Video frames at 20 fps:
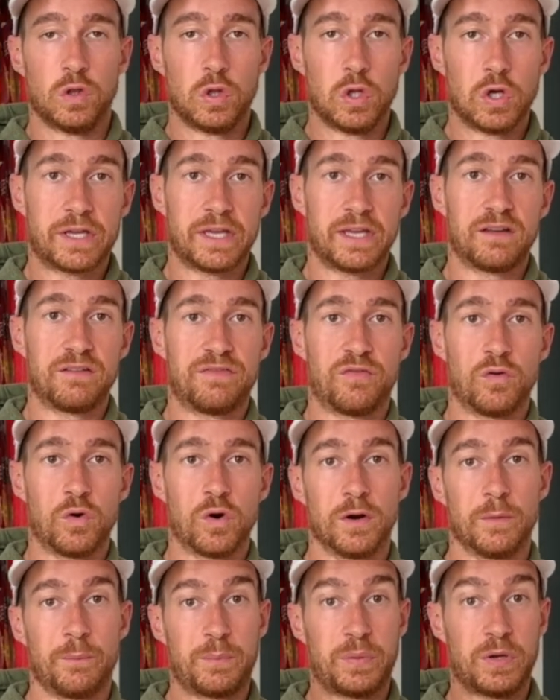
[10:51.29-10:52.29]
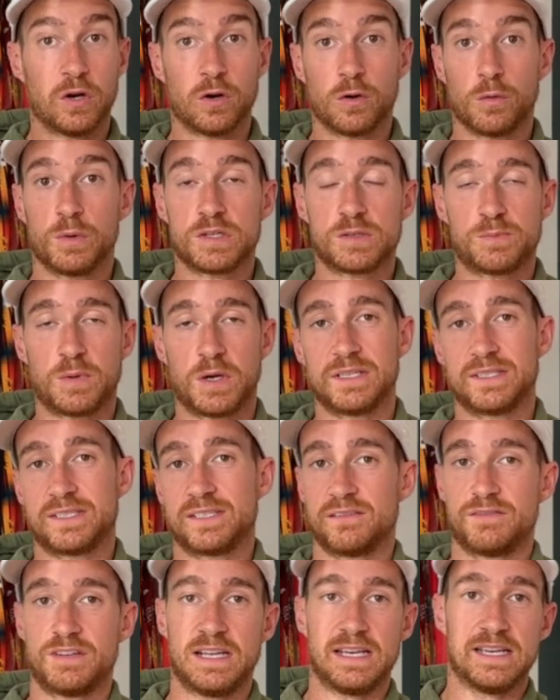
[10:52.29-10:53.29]
looking for pure
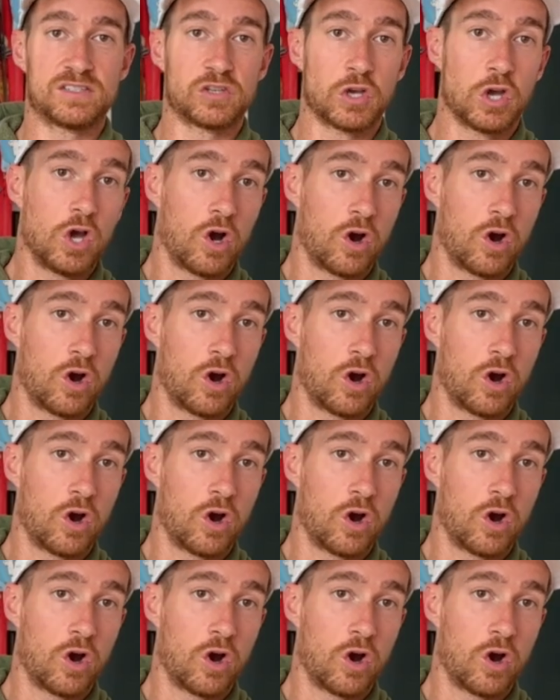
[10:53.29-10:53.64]
responsiveness,